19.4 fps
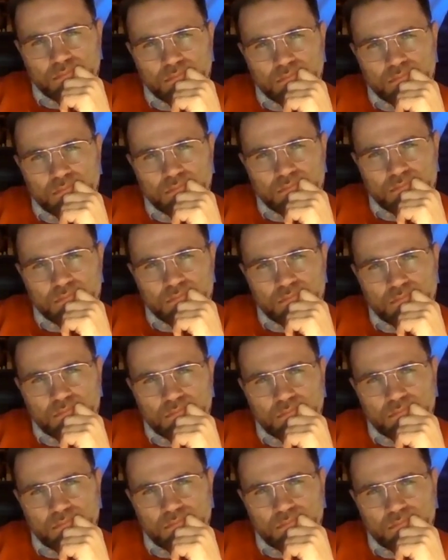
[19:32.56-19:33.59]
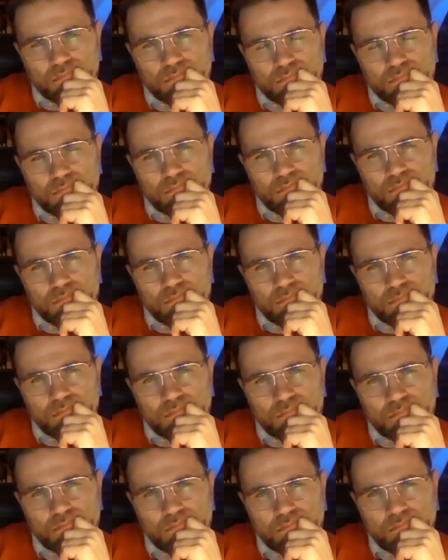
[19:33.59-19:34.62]

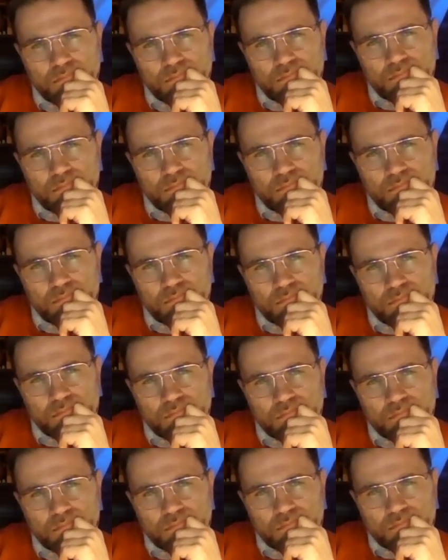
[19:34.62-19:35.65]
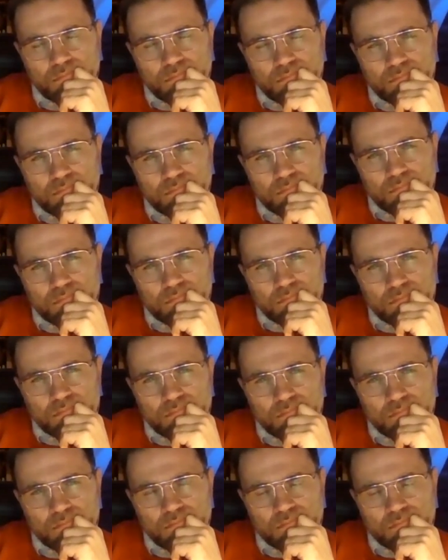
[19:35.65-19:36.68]

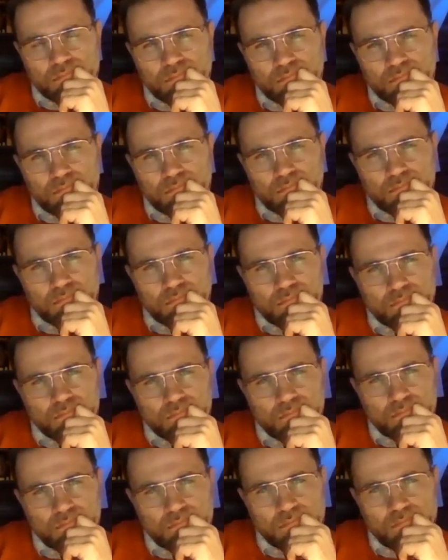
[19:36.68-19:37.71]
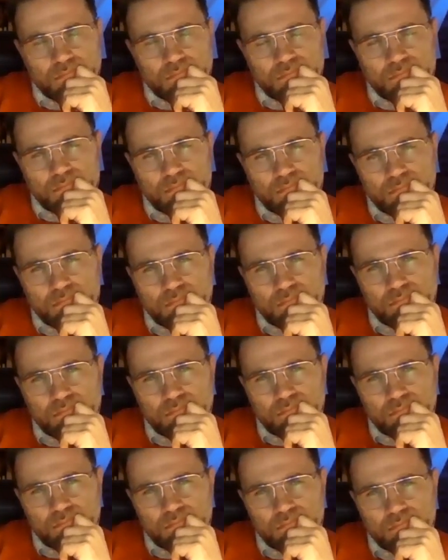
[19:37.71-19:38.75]

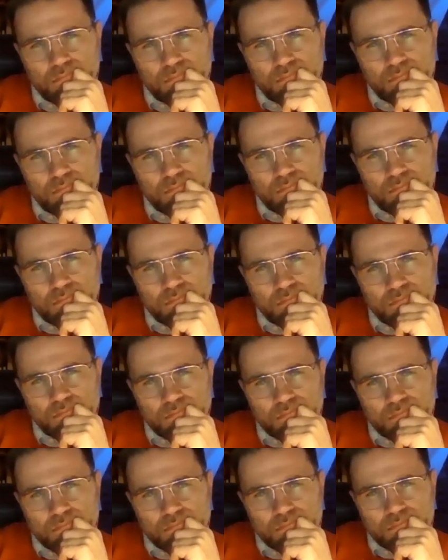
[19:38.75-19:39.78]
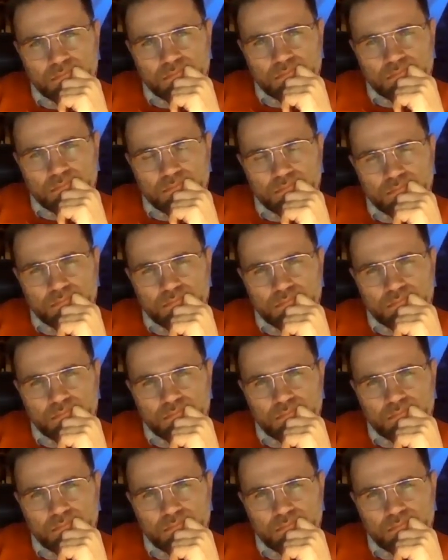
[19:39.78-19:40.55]
No words are spoken by the person on screen.